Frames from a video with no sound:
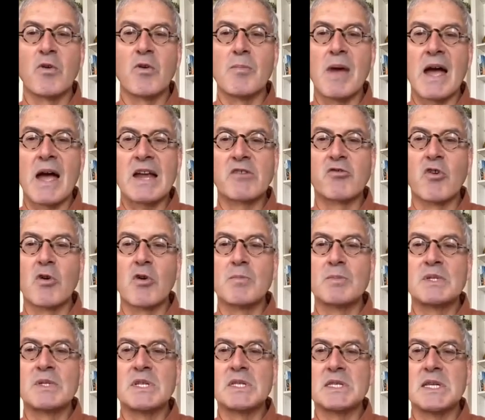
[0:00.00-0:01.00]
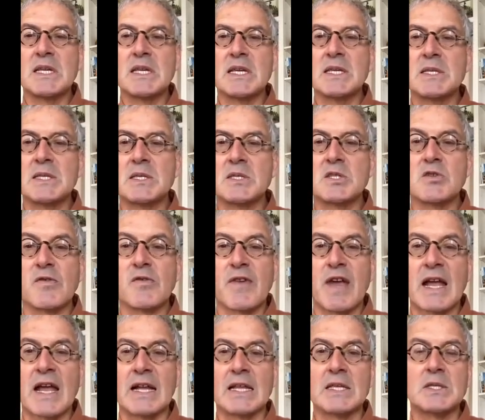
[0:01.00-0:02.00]
for microbe disease
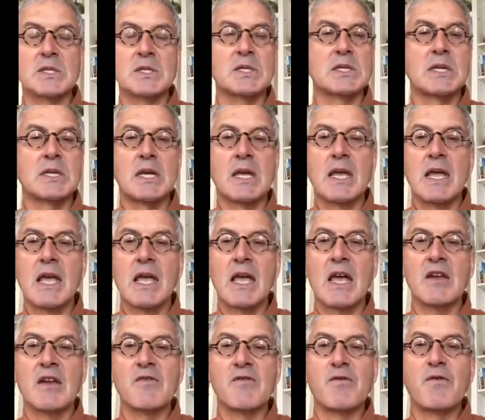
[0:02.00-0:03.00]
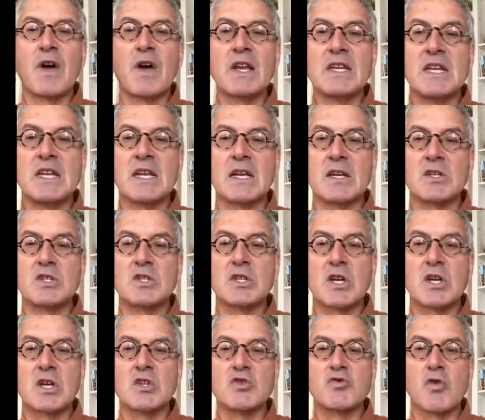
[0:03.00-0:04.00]
surveillance and funding
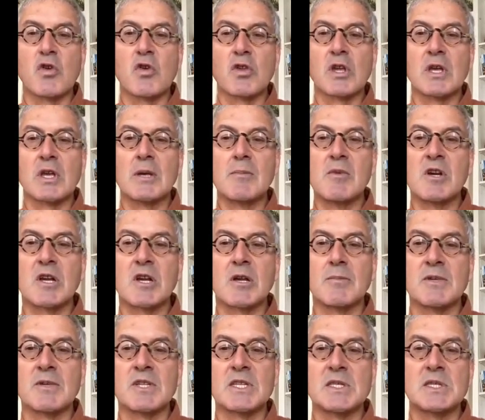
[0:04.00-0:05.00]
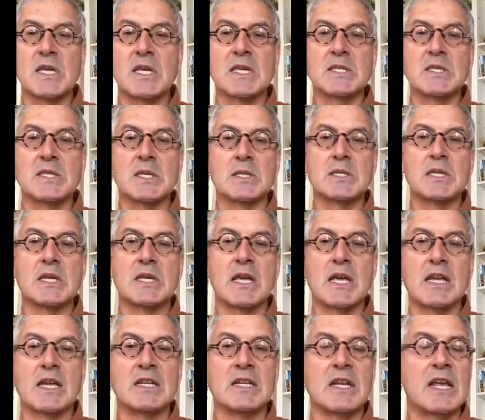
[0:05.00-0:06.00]
to control communicable diseases
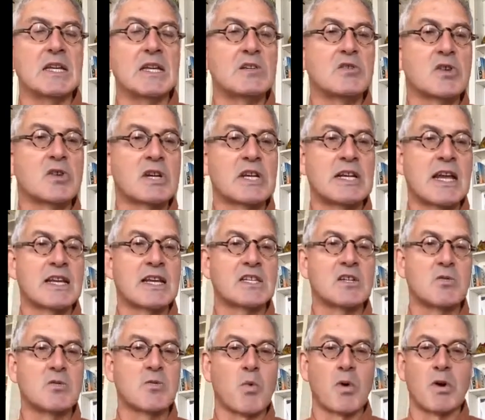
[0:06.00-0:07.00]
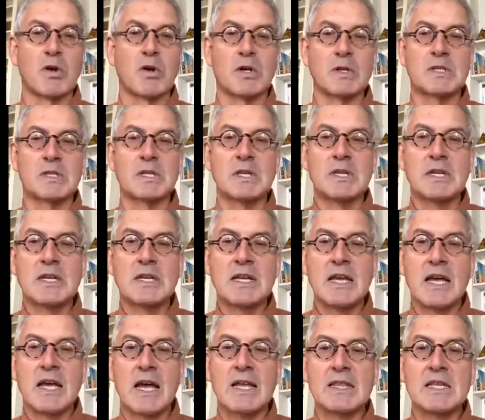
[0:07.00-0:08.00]
in an interconnected world.
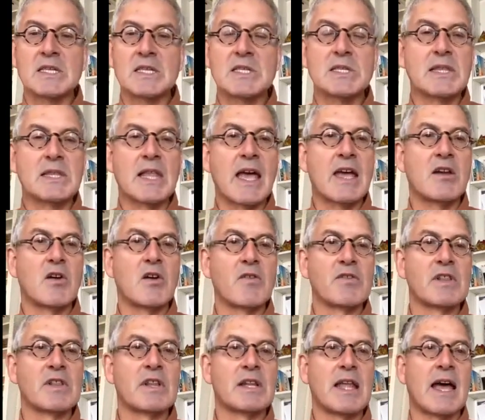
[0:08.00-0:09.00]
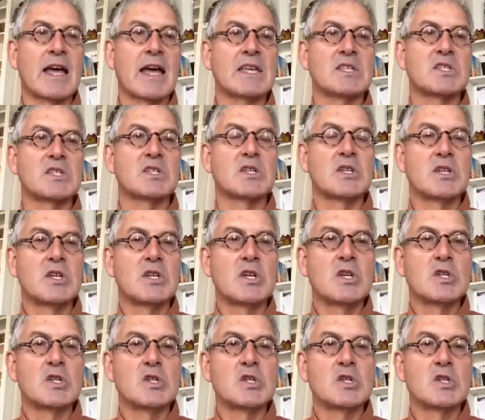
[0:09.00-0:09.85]
And this led over the last